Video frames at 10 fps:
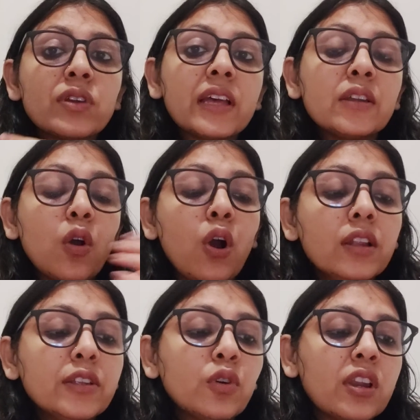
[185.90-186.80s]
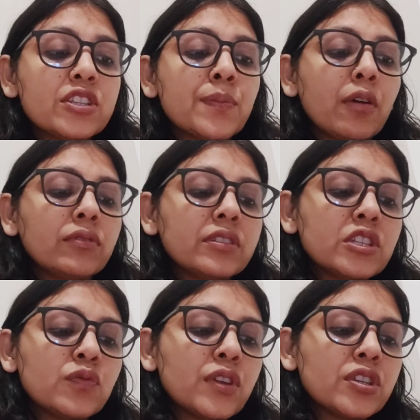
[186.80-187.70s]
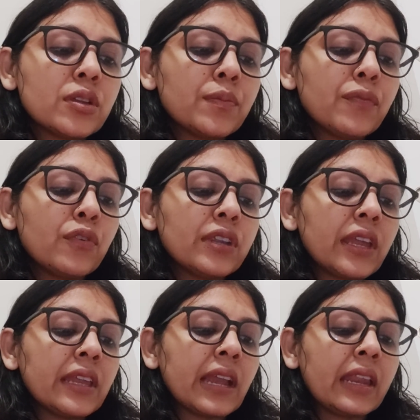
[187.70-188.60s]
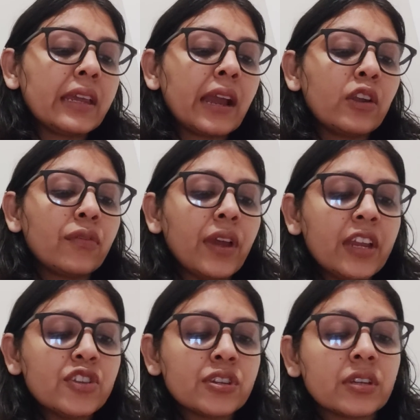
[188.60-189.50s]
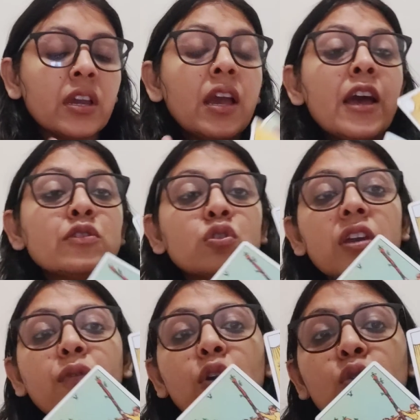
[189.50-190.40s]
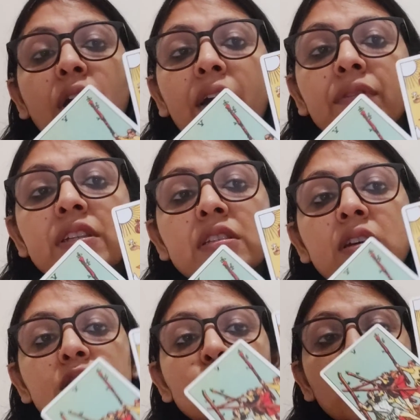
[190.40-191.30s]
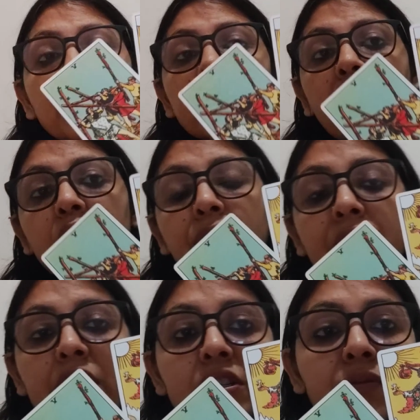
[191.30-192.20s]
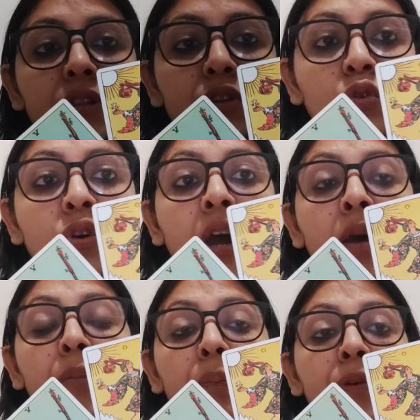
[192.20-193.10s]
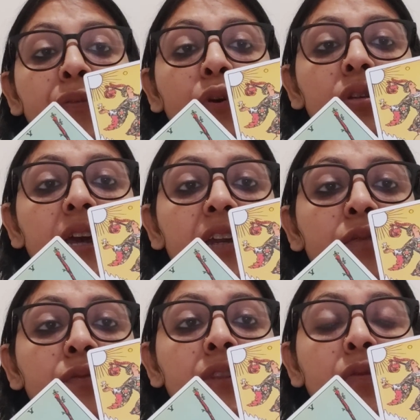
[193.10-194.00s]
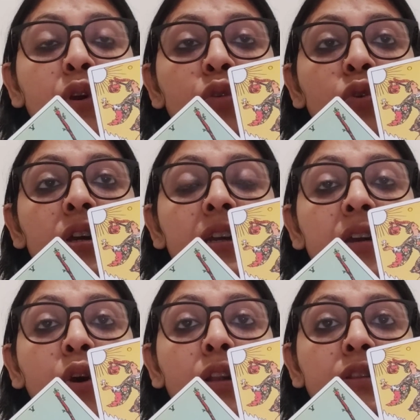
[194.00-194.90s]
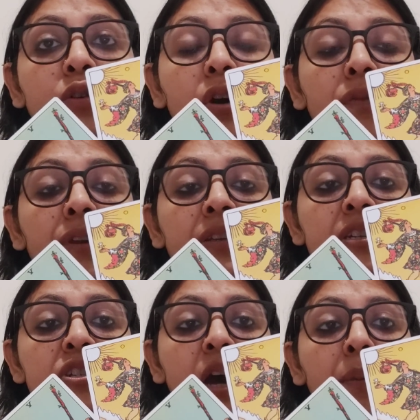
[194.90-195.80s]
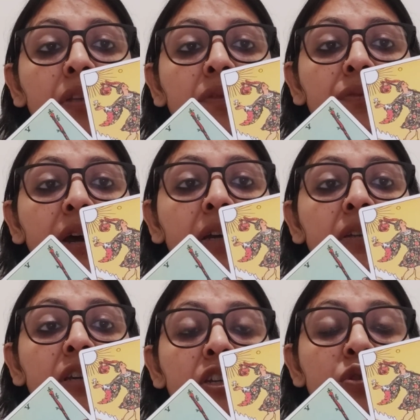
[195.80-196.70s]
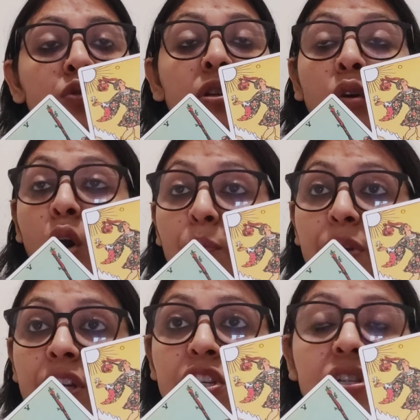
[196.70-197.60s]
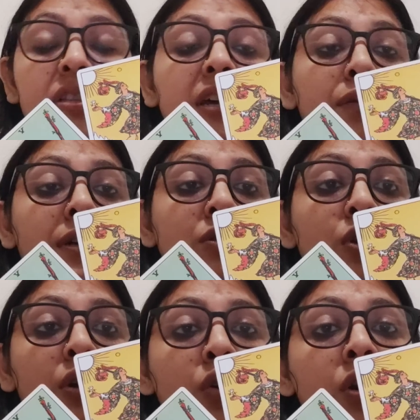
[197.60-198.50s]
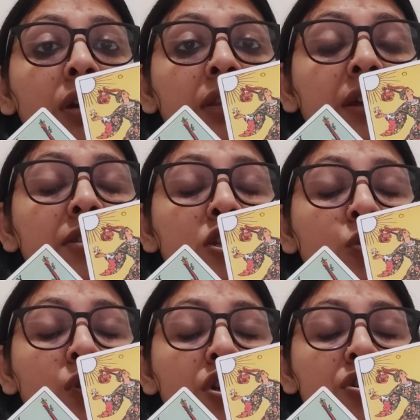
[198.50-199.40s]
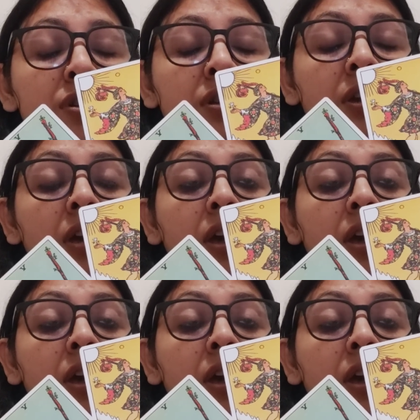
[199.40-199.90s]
to gather all the knowledge about the situation before taking any kind of action. So they want to have this soulmate kind of energy with you, but before that they want to clear all the conflict, the drama, the fight, the issues, the competition that was going on in the situation.